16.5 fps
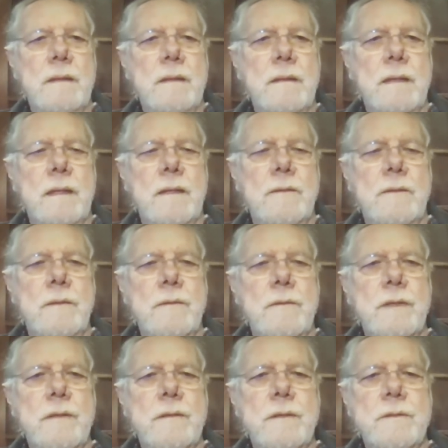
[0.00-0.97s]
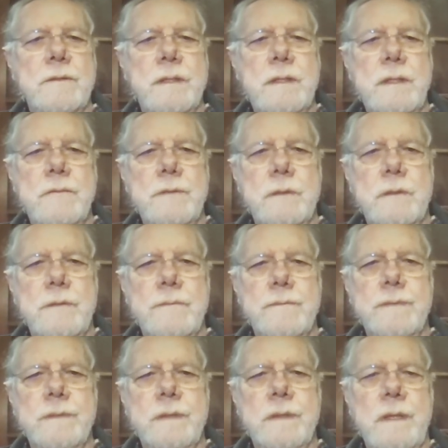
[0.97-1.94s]
I don't think there's any sort
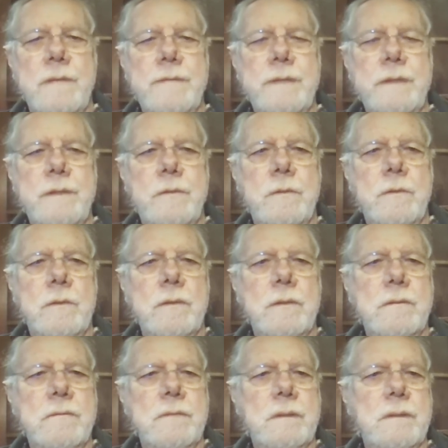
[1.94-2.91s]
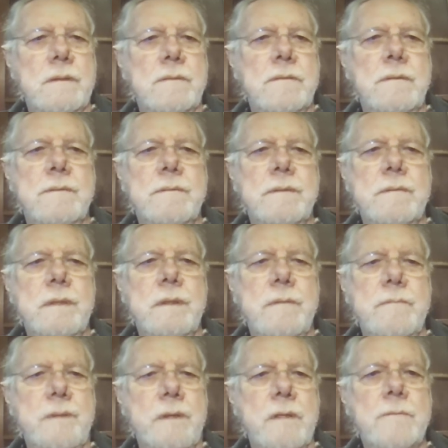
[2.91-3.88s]
of heavy organ
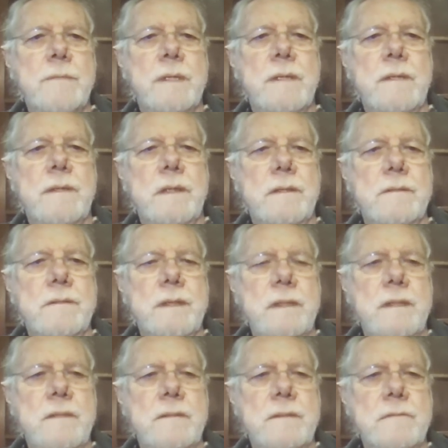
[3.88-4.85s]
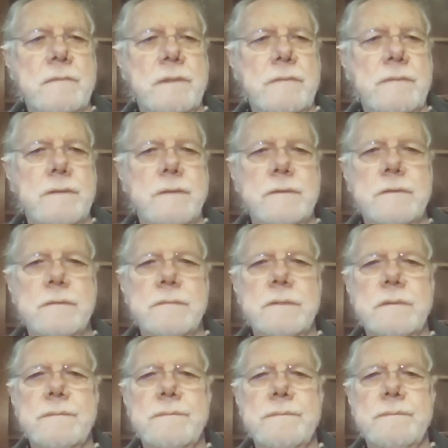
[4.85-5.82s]
involvement in this that isn't reversible.